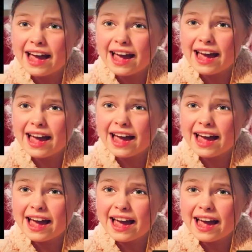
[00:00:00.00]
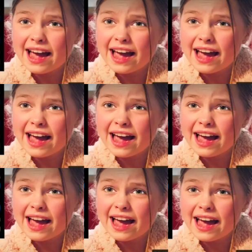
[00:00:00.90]

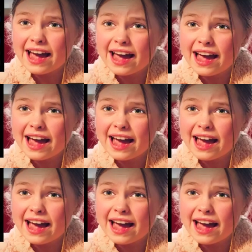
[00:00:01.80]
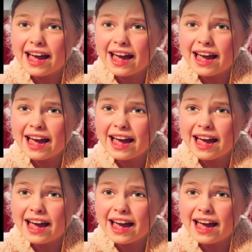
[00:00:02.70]
No words are spoken by the person on screen.